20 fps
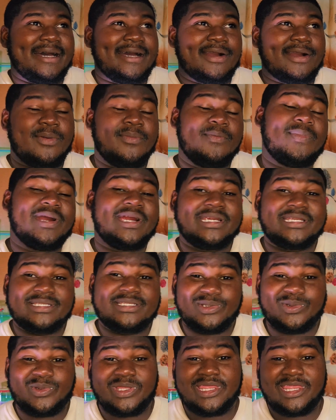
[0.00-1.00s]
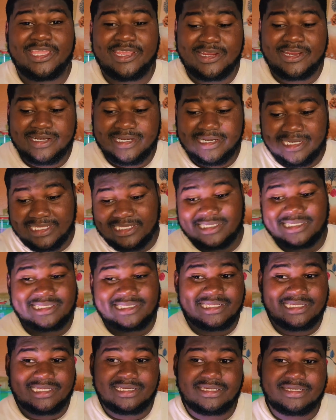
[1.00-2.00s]
comparison with their
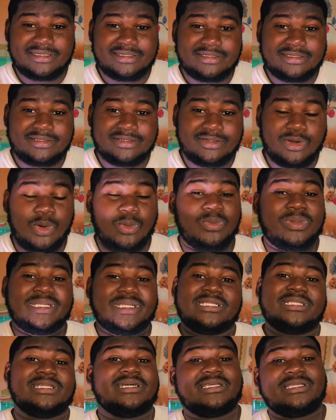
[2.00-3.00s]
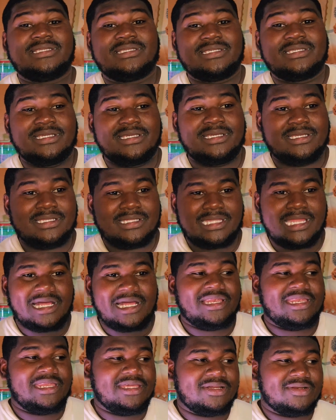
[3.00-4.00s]
listed competitors
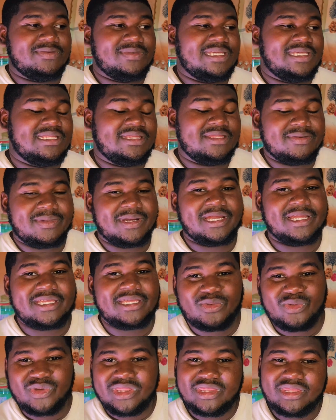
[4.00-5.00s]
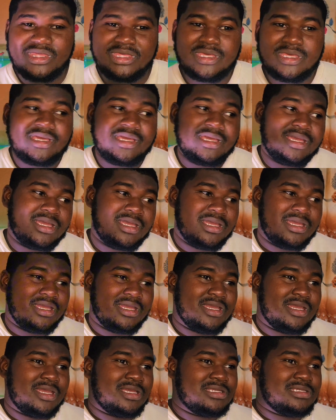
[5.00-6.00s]
that they'll be in the market with.
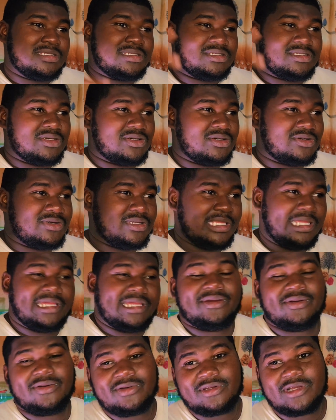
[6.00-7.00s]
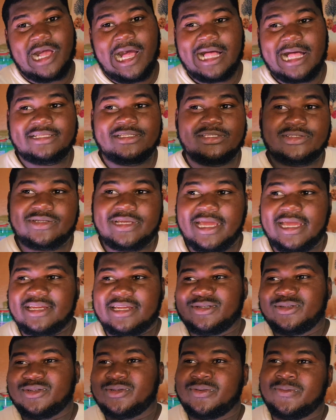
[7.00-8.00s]
So yeah, also try
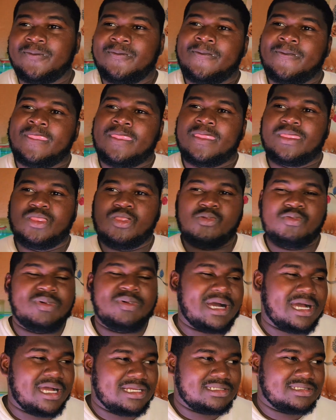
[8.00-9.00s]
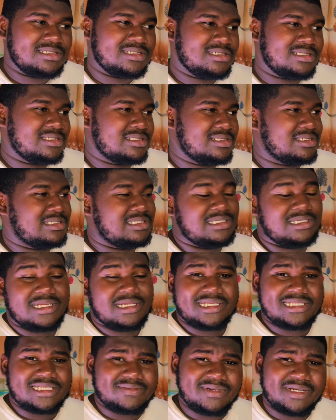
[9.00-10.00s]
to DuPont, seeing
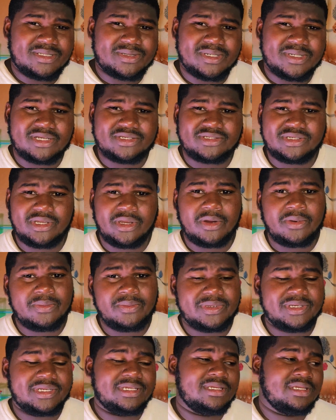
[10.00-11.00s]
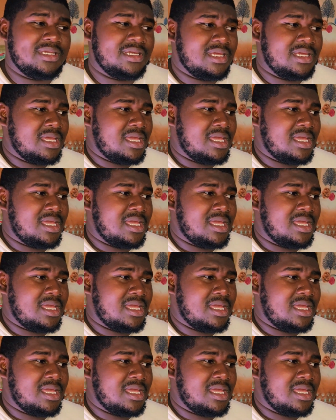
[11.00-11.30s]
that it's a manufacturing company,